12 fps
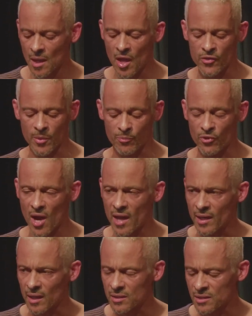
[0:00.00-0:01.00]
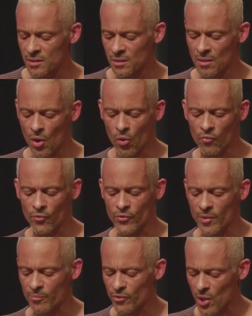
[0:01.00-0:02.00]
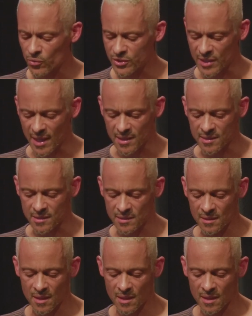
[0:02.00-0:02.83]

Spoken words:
the product over the process,